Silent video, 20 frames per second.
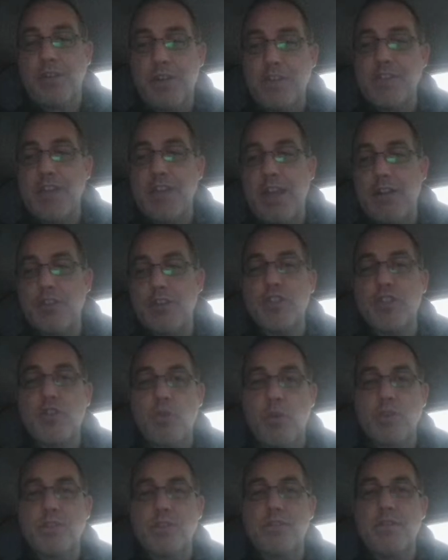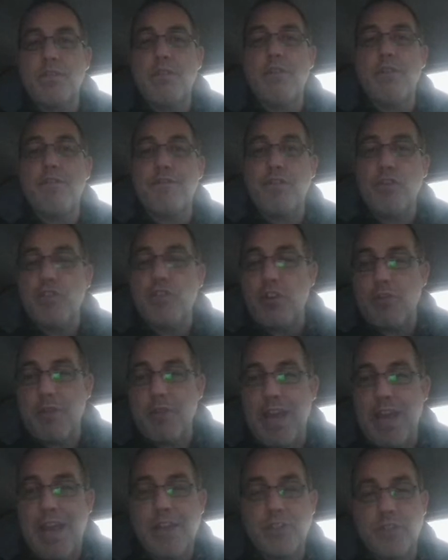gives us energy towards further
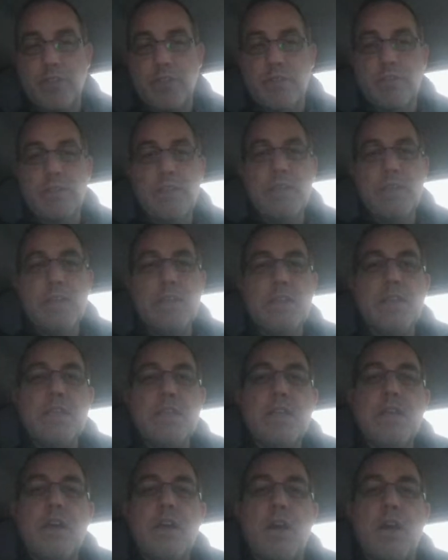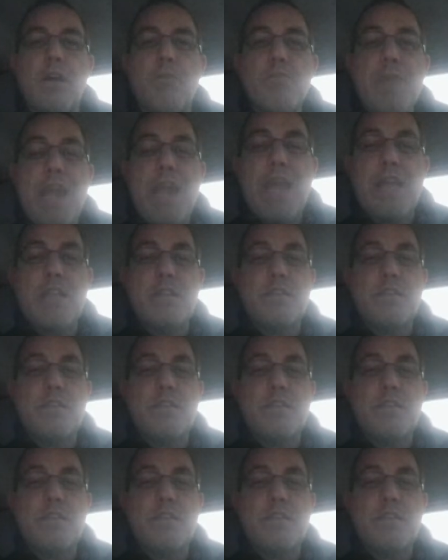reactions. And